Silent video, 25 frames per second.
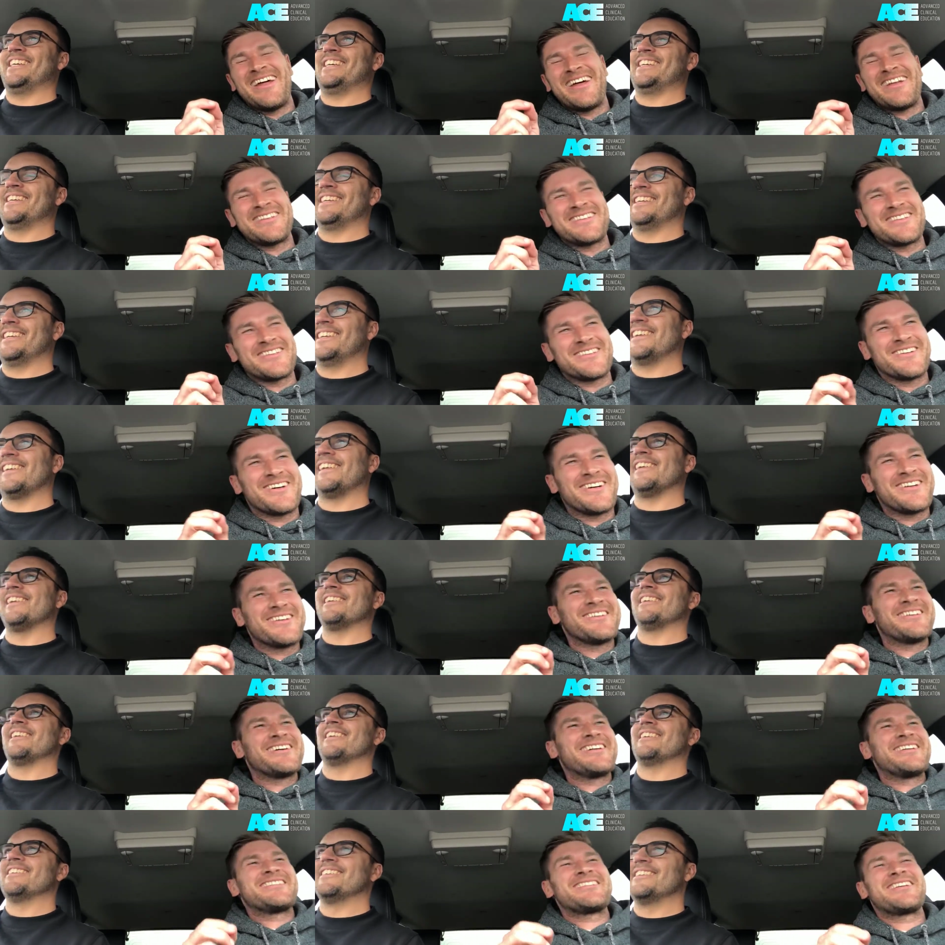Speaker 1: That's the one
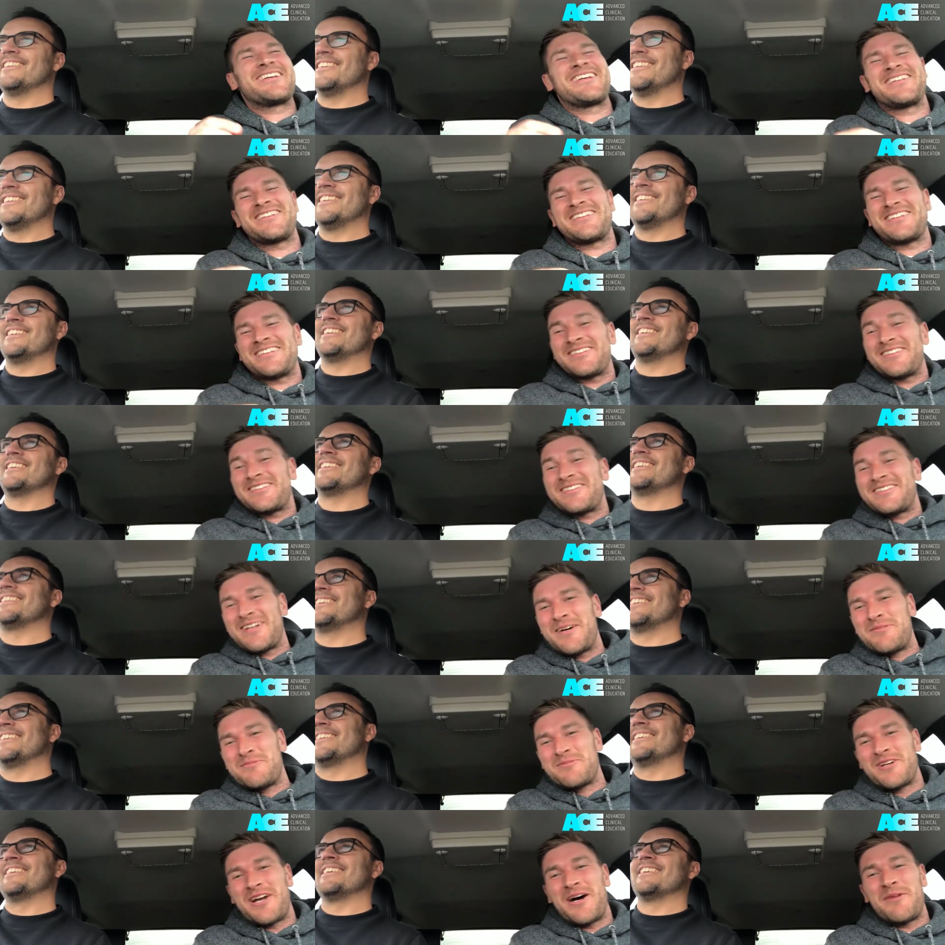I always get
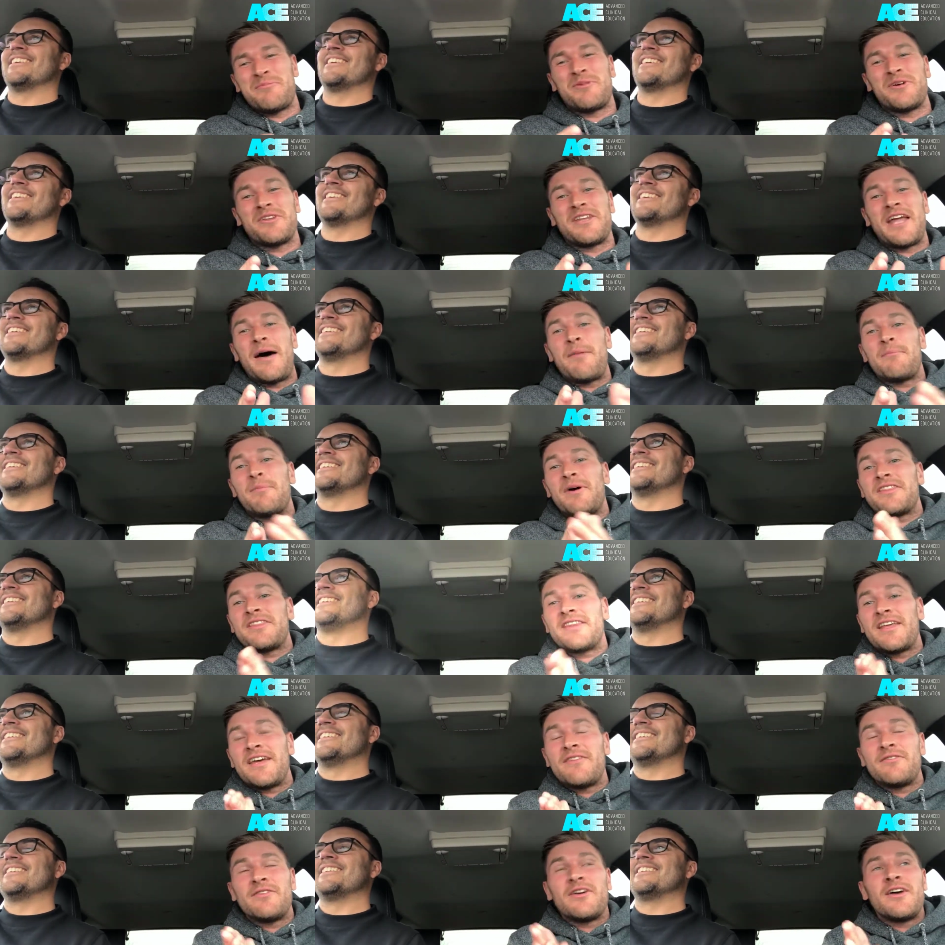stumbled up on that.
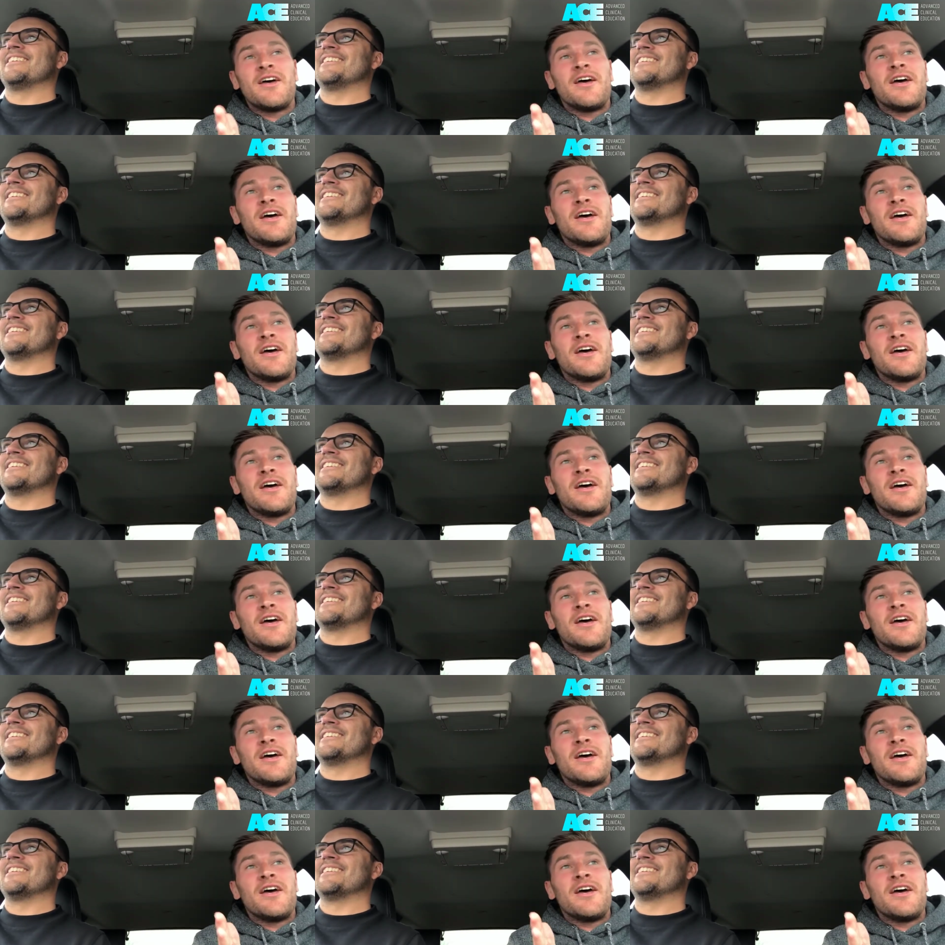But they've,